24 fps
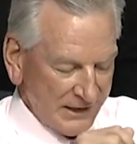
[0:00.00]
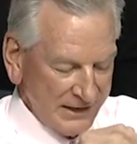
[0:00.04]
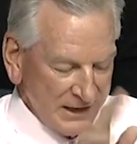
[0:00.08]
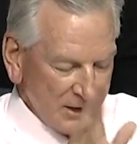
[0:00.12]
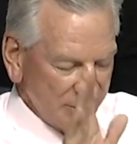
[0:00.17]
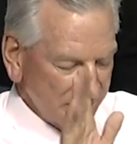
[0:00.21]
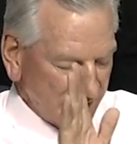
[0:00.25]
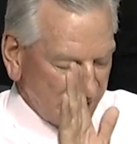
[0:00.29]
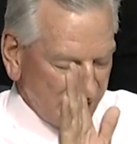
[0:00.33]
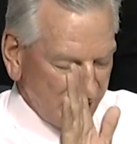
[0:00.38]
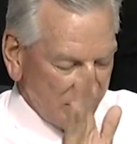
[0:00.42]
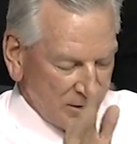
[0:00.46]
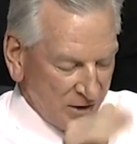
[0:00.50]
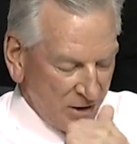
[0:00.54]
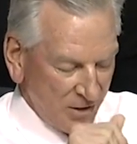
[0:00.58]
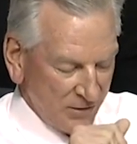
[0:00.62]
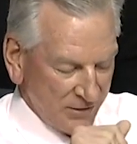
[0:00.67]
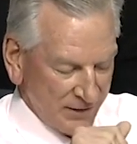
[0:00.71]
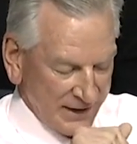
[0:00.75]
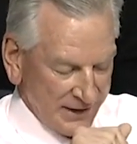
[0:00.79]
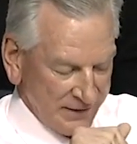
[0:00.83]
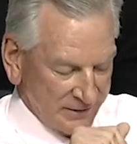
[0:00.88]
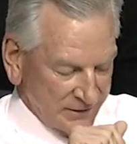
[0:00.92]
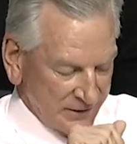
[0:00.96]
healthcare and
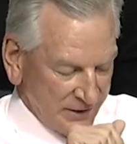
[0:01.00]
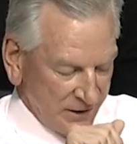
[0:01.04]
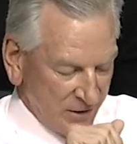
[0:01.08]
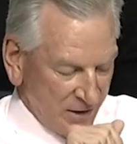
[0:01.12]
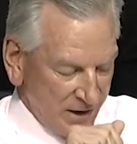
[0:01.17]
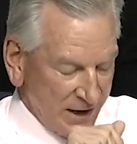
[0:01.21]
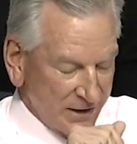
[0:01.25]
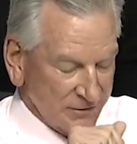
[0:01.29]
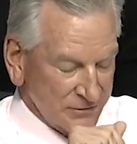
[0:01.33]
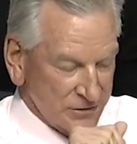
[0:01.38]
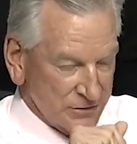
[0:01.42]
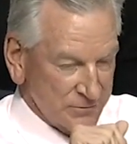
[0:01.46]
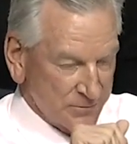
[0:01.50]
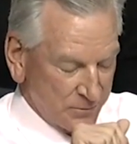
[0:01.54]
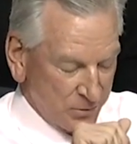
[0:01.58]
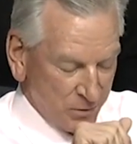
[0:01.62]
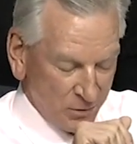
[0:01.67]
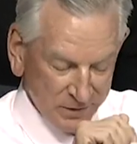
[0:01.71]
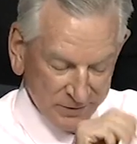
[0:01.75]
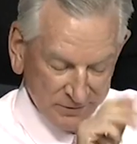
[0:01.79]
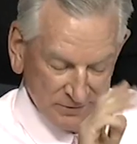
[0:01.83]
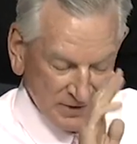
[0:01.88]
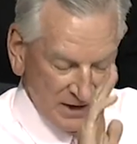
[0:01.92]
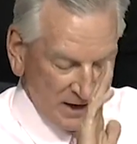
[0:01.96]
all that. You know, I
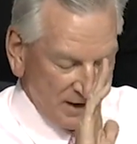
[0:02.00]
fully,